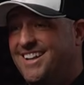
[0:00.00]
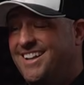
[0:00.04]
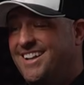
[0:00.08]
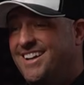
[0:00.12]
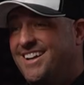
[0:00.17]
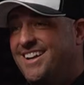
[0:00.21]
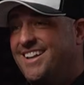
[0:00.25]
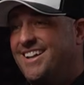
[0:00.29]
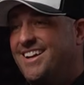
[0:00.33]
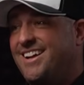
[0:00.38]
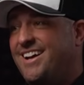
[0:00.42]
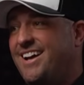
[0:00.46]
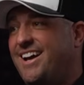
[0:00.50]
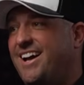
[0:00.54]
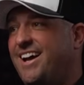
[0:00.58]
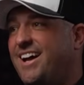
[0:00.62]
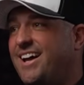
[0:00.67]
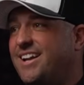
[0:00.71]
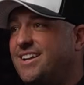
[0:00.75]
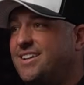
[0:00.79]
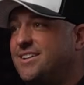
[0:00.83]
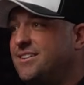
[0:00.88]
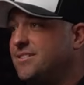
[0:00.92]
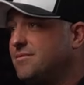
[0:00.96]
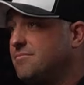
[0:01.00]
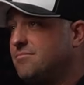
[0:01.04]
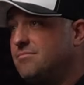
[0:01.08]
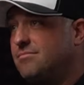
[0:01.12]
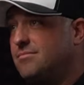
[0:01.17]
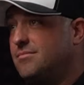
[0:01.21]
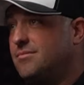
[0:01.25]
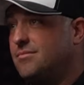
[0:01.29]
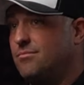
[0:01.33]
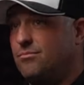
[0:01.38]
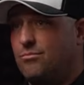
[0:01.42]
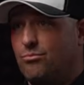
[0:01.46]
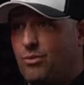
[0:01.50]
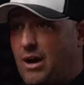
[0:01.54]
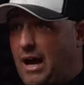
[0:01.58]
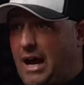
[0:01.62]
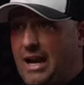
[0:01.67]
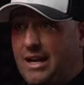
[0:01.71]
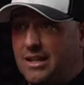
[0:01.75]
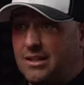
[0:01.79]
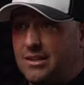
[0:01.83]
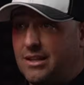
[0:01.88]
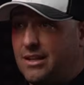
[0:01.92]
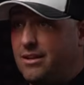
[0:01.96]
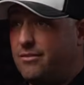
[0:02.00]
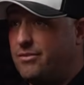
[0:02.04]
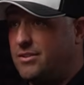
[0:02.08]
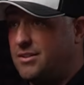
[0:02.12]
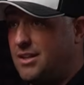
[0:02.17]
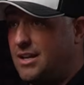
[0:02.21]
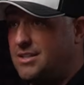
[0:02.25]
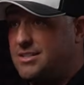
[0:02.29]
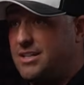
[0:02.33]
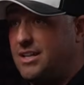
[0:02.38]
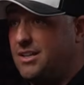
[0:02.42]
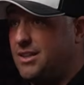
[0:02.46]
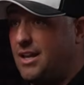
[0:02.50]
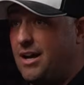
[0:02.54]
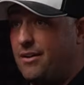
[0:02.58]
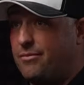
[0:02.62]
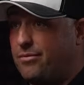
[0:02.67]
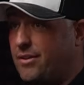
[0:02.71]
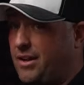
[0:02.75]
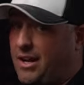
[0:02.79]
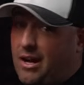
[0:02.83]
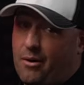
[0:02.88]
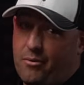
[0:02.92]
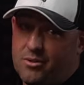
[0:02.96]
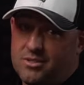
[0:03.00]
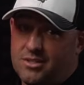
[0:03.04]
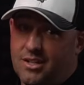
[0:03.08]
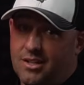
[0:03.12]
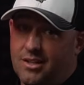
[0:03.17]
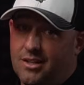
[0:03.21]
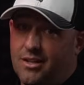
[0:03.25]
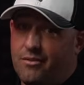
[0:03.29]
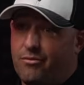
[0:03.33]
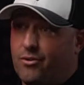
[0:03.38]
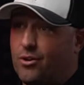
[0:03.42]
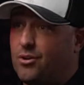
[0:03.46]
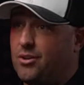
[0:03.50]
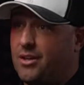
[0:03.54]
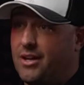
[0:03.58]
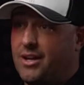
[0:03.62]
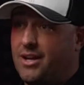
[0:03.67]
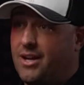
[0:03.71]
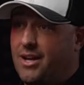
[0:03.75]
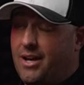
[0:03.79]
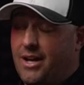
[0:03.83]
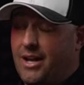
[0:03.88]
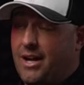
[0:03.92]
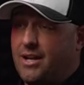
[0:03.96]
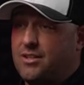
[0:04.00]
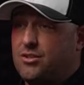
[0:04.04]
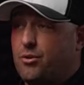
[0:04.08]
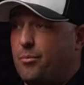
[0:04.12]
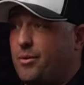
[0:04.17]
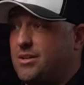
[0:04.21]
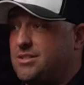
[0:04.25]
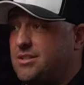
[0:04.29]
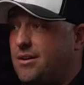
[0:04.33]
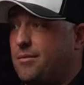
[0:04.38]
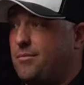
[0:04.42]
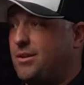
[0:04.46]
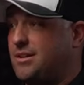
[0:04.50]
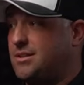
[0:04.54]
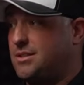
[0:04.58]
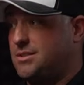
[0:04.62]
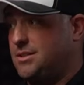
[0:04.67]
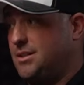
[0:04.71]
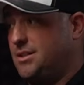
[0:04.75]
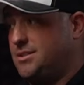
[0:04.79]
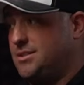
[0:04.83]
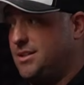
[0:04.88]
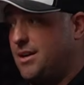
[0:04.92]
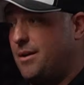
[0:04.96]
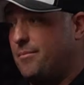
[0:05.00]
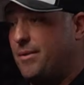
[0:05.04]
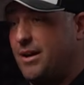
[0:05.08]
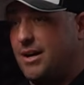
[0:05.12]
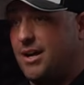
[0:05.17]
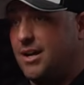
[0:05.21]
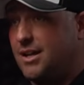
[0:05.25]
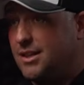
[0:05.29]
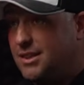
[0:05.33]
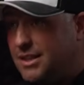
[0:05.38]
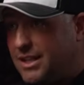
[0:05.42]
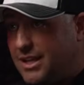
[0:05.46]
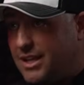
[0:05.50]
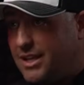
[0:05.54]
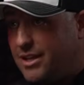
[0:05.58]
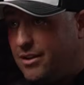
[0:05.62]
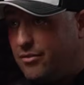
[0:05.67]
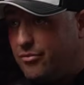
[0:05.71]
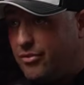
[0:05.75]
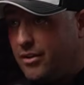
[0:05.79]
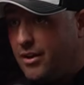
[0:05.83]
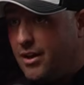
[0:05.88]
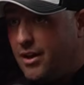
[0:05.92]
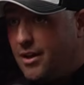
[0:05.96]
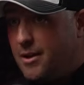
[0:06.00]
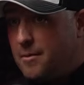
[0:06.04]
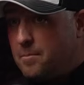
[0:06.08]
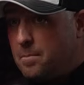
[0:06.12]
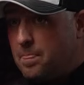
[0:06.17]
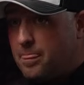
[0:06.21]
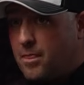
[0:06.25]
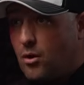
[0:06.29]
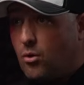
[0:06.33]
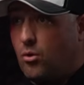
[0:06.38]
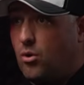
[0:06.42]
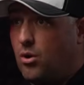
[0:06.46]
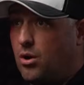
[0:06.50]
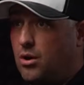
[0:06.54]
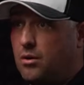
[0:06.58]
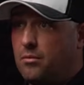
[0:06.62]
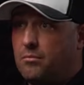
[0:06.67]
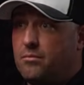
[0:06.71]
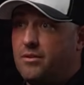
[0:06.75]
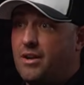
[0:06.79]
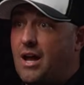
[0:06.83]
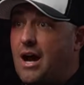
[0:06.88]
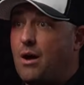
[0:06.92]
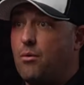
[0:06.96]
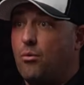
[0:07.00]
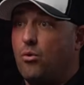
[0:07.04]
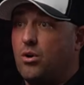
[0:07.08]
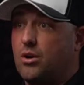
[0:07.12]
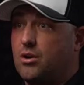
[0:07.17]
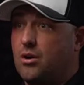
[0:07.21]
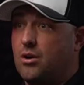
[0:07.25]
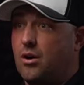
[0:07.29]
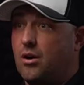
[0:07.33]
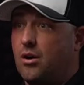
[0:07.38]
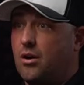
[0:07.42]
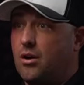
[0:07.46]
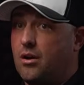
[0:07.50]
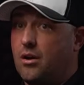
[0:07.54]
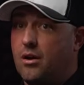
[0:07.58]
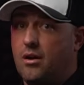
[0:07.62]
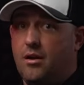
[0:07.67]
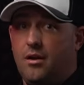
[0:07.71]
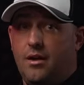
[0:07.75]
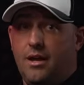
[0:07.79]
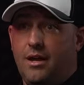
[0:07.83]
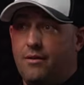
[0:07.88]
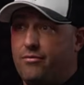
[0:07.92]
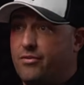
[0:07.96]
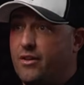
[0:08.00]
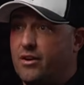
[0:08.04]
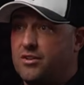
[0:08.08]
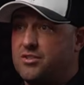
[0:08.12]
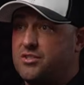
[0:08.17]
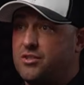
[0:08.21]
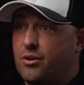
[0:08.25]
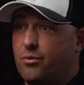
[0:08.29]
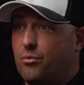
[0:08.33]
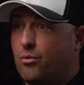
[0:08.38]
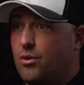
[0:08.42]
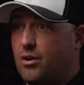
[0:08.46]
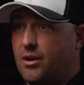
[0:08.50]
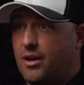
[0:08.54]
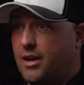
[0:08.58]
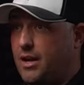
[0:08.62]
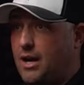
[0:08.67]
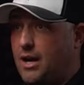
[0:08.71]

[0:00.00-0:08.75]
Yeah. And I didn't leave unless he left. Like I wasn't going to leave early. And I told myself, I said, listen, I'm not going to leave or not work hard if they're still working.